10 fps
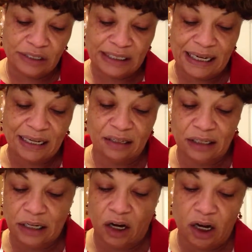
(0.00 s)

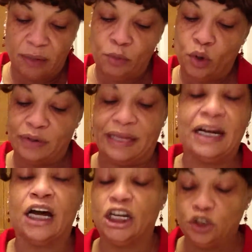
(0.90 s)
Stanley Hall more than
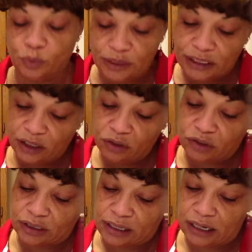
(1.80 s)
100
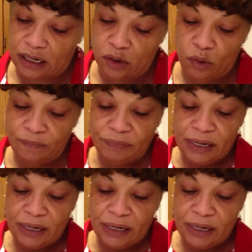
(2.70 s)
years ago,